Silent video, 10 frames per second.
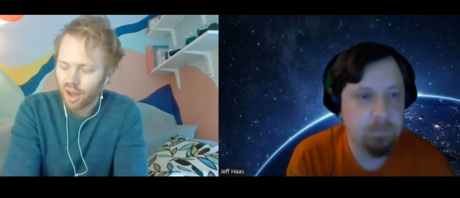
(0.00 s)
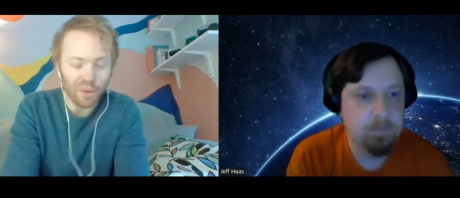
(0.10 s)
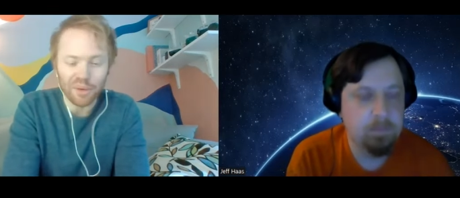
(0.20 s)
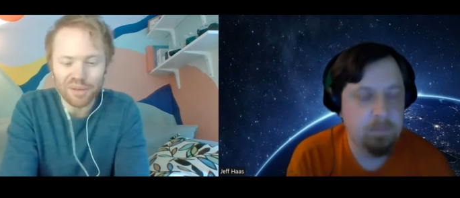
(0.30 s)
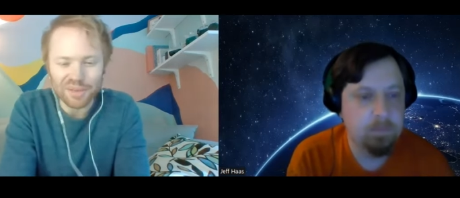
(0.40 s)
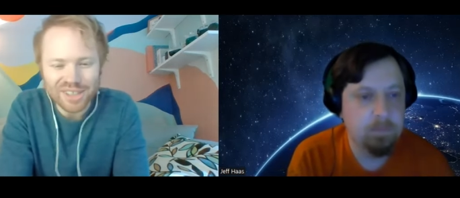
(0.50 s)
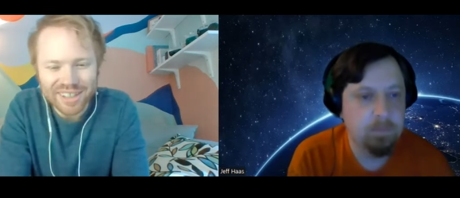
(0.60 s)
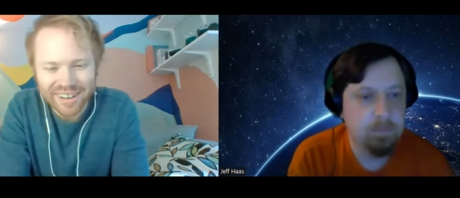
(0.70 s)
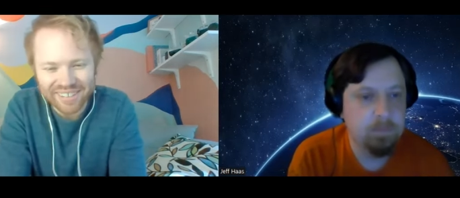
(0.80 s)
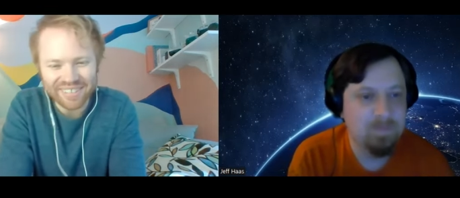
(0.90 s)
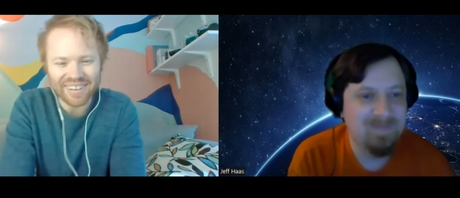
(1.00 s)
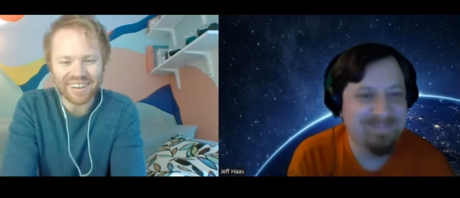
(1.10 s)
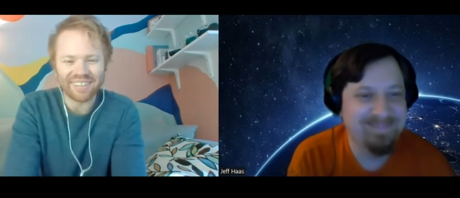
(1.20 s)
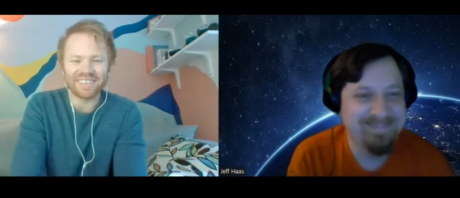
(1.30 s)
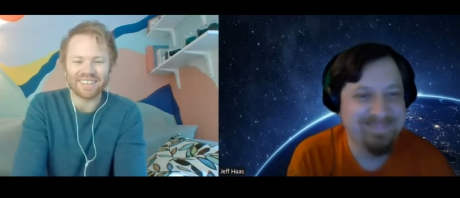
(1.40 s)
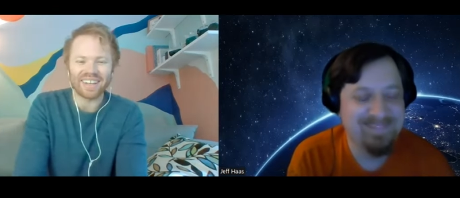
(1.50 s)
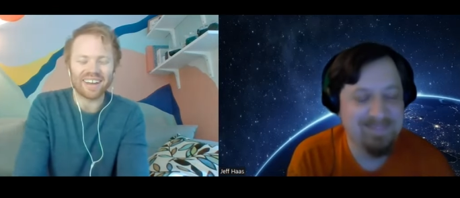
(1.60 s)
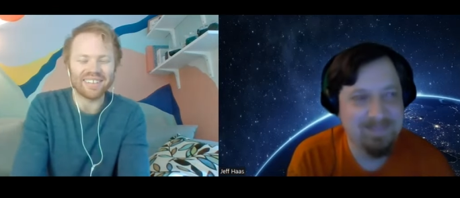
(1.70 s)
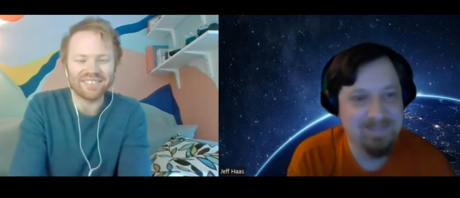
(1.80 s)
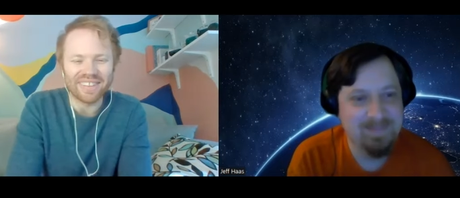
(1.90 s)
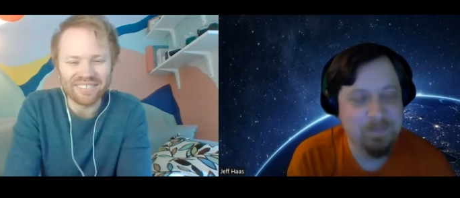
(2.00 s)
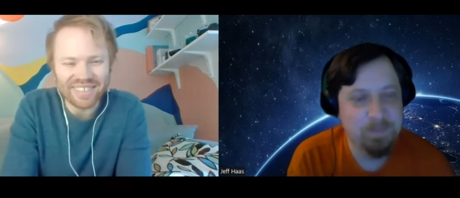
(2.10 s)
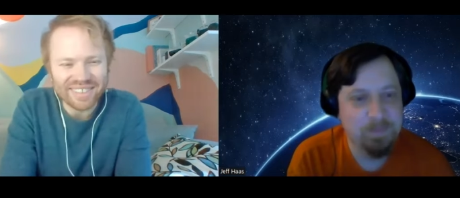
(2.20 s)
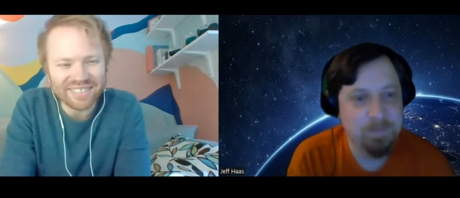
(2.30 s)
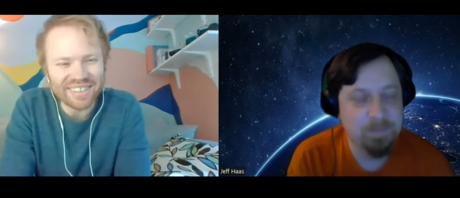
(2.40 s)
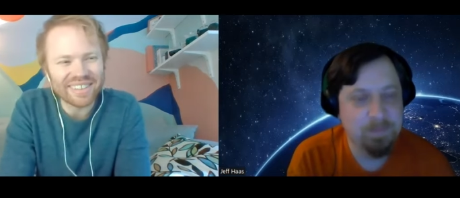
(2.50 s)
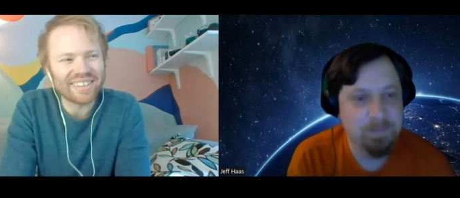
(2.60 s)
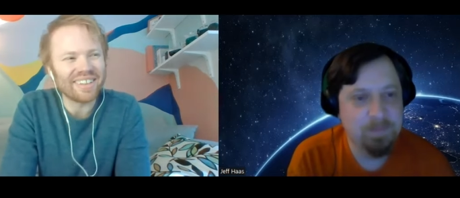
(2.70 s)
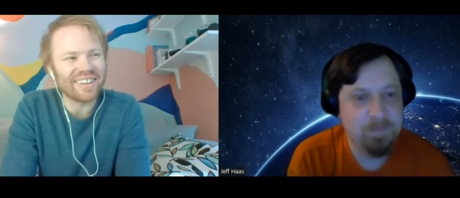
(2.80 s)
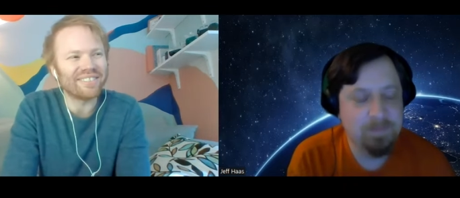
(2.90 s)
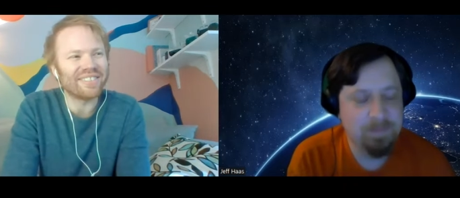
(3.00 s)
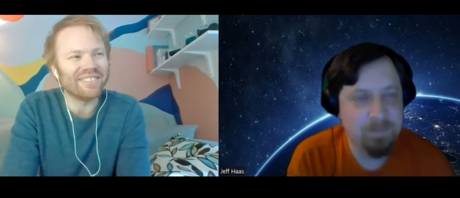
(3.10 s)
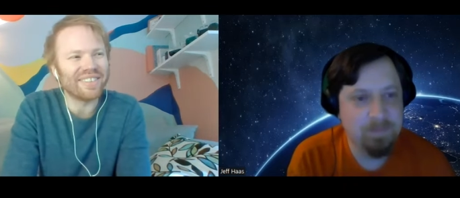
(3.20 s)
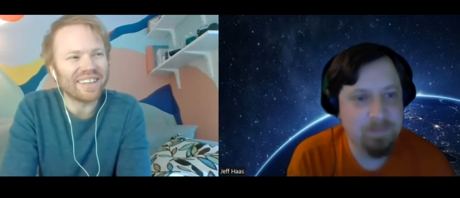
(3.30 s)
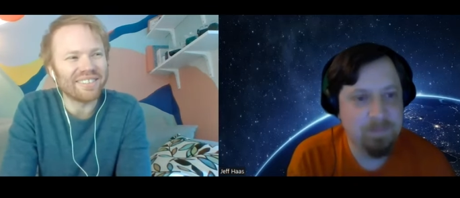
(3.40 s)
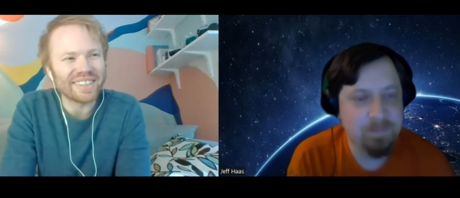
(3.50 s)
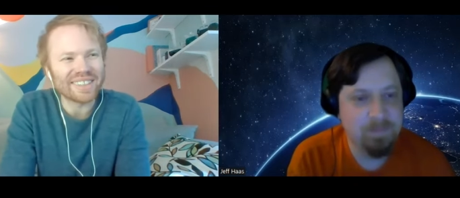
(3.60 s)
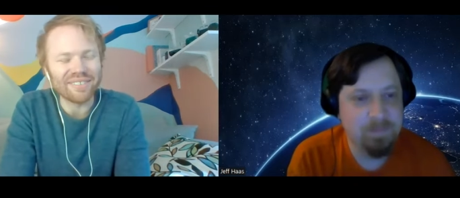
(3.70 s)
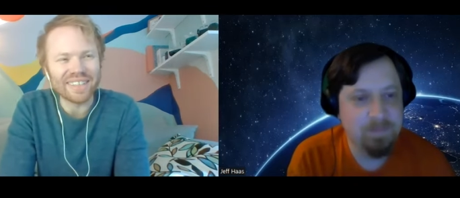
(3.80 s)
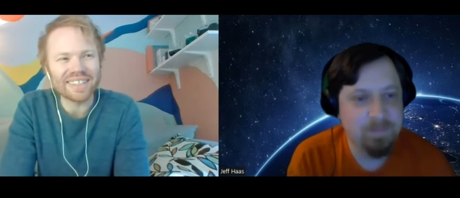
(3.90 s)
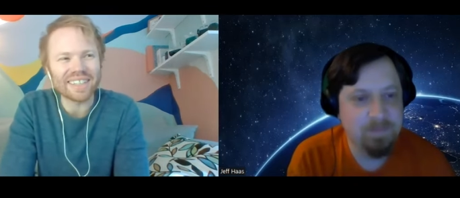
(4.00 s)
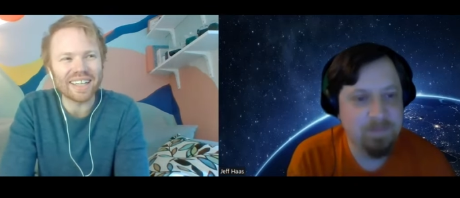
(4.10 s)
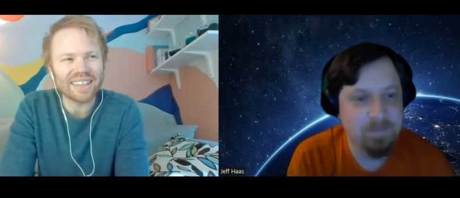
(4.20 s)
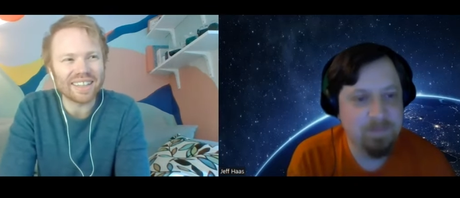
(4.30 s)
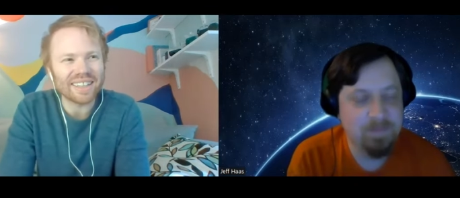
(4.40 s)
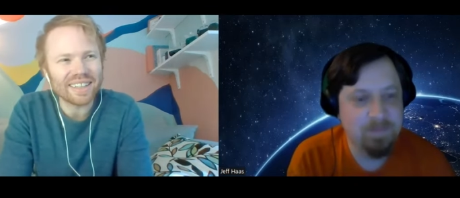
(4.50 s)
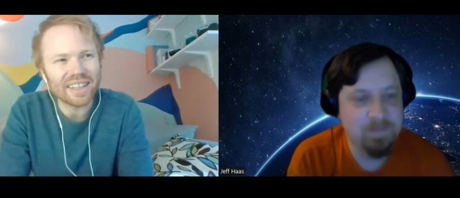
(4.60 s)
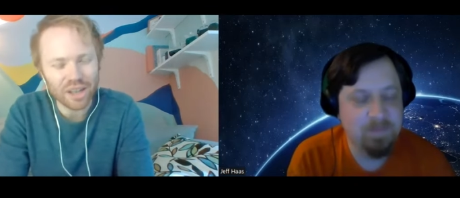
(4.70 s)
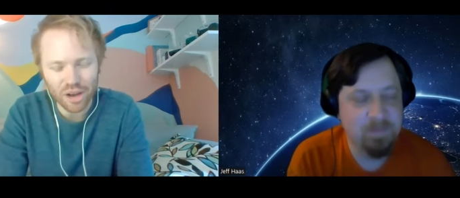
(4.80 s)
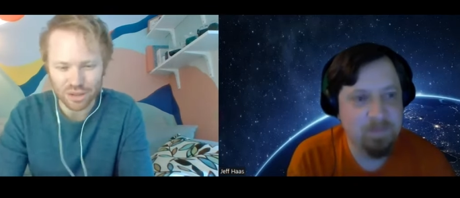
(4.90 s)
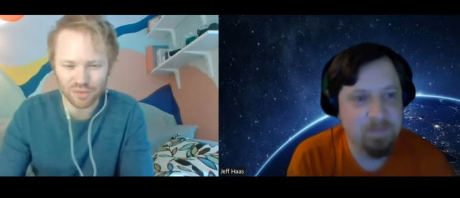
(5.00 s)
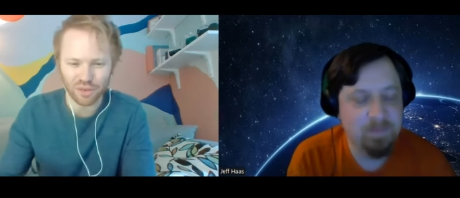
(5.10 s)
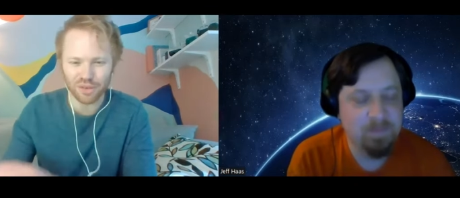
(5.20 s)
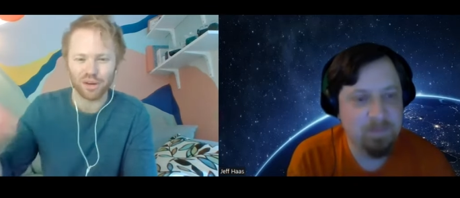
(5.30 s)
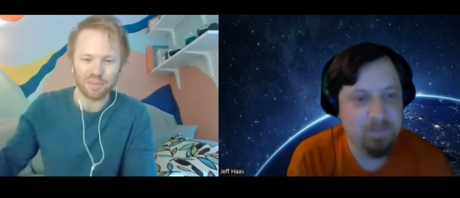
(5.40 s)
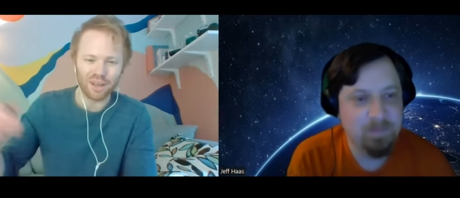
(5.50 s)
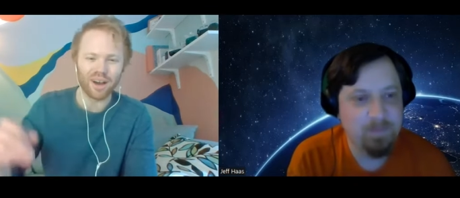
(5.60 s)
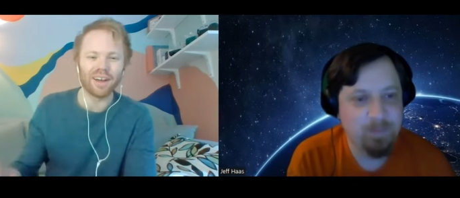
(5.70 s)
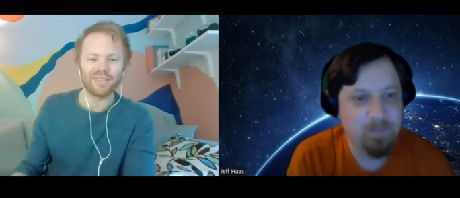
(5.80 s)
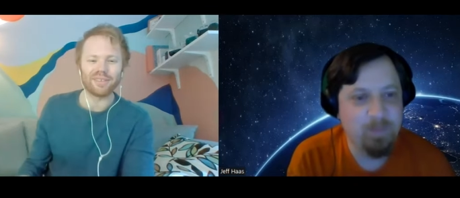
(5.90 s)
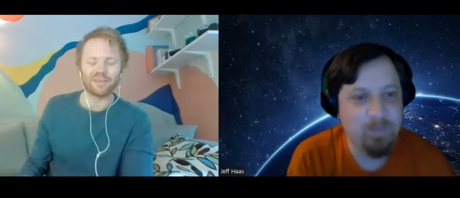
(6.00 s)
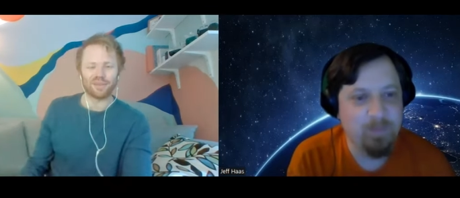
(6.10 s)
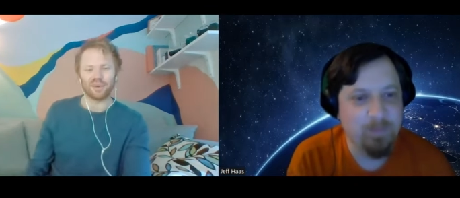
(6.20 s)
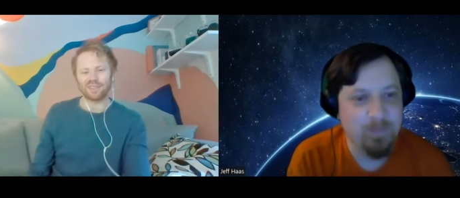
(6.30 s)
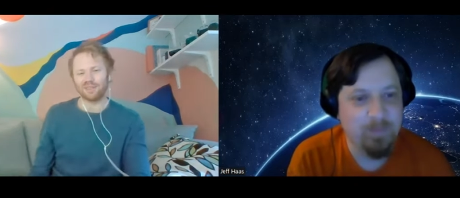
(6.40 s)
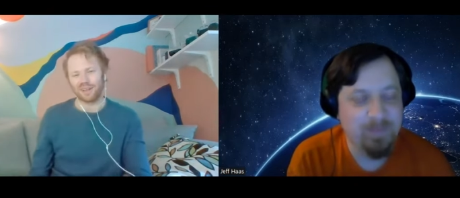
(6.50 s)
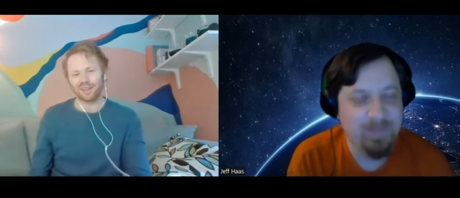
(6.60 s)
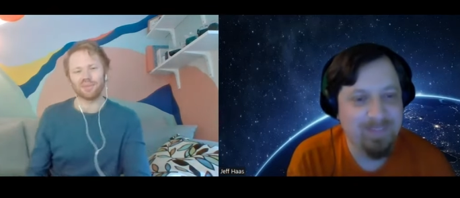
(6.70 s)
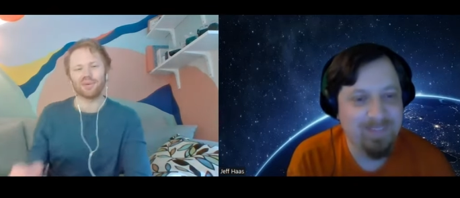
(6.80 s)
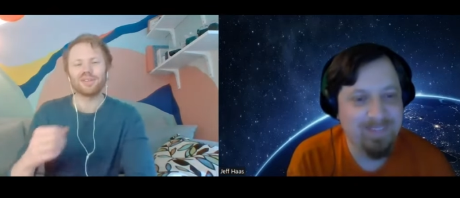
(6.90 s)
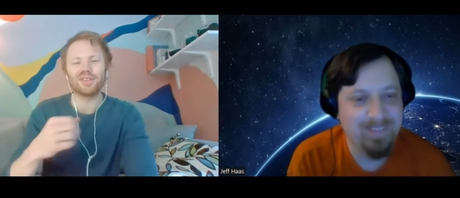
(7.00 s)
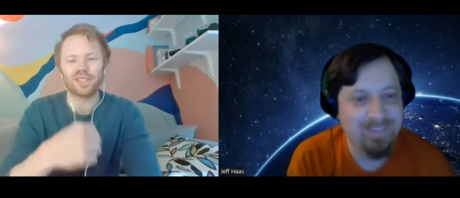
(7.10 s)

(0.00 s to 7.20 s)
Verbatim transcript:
Speaker 1: I won't even share where I feel like I've given he's you know I've been given some insight that that goes further beyond what, what's available with